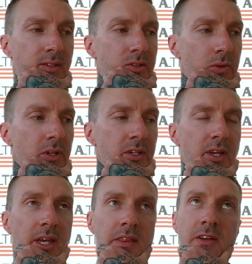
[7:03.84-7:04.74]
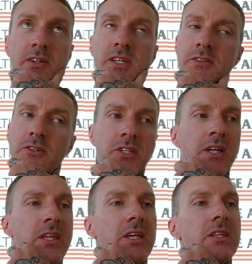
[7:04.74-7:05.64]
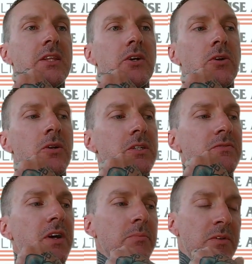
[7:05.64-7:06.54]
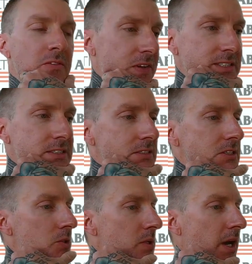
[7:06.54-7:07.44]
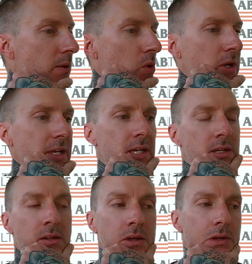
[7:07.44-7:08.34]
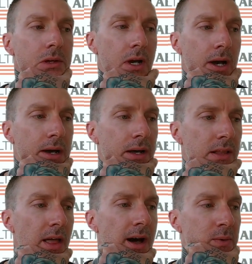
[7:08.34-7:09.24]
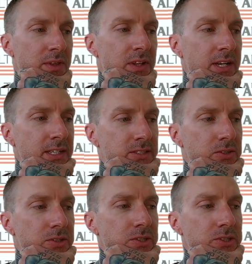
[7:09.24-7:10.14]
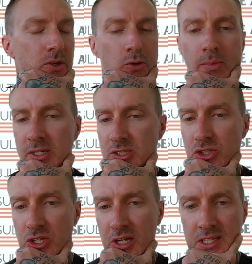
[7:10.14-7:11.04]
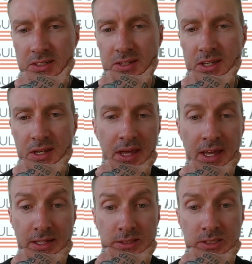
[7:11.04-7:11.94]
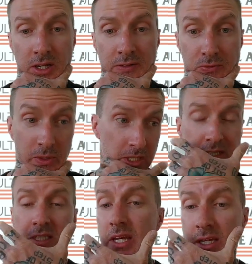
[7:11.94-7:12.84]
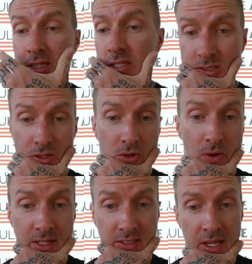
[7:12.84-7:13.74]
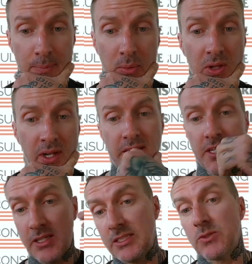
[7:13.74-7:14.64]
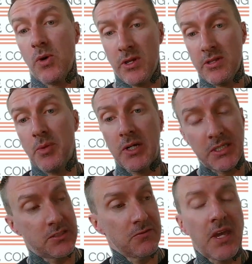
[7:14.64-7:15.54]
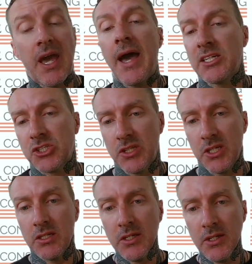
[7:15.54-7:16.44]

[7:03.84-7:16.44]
totally. There's, I think in the early development phases that you and I work in a lot with clients, there's so much chicken and egg stuff. Real estate is a great example. And I think that's one of the buckets of cash that